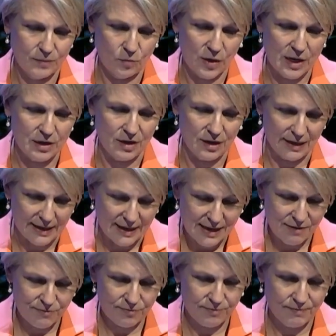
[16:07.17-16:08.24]
when you
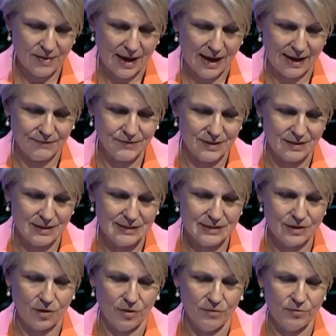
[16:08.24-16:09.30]
leave after this
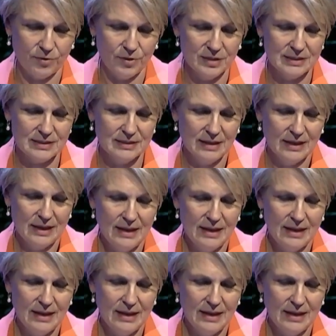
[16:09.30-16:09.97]
conference.